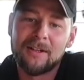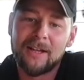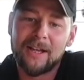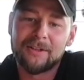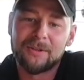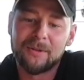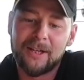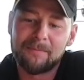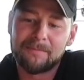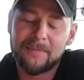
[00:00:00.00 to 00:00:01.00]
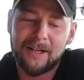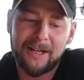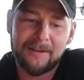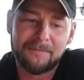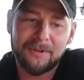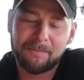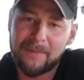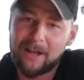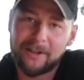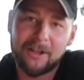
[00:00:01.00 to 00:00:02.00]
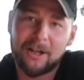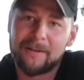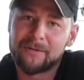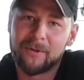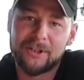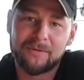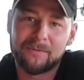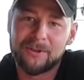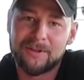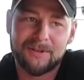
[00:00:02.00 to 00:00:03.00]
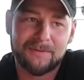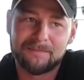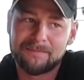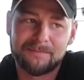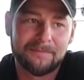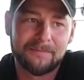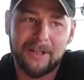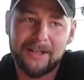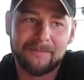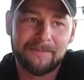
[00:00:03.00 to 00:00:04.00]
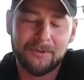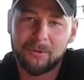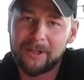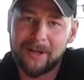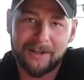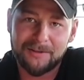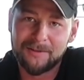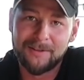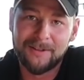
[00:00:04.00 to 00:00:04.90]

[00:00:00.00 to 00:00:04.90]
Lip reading: and to a battery cutoff switch, which is like 20 bucks.